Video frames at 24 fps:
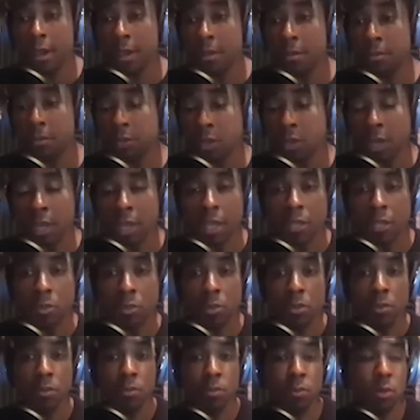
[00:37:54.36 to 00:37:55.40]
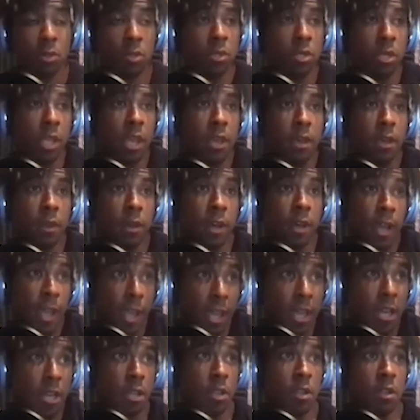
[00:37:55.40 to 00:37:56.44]
So I guess we'll look
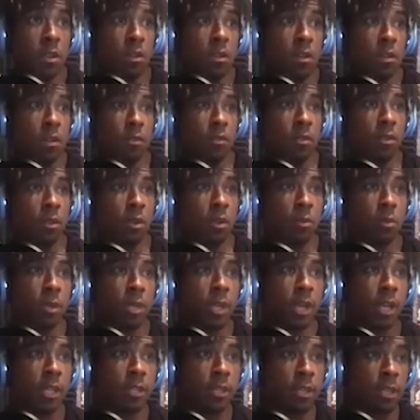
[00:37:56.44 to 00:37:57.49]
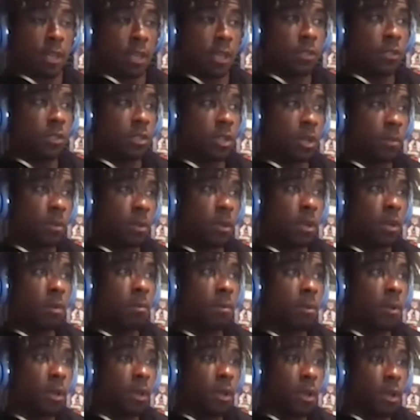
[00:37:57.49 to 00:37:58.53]
ahead here. We got the Kings coming up
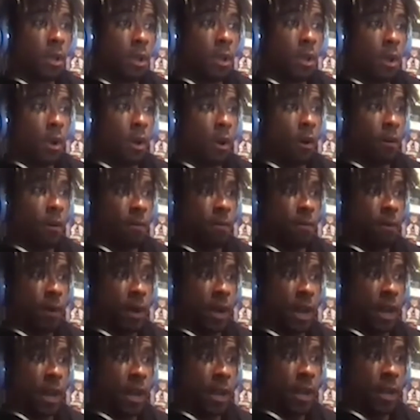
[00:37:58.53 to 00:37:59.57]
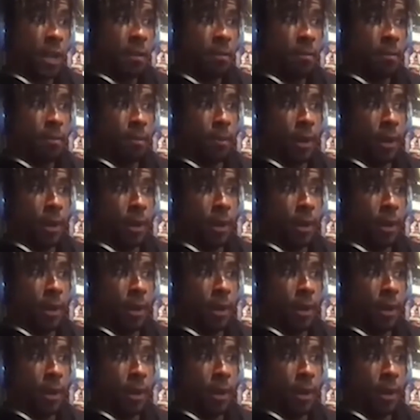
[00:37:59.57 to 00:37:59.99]
on Friday.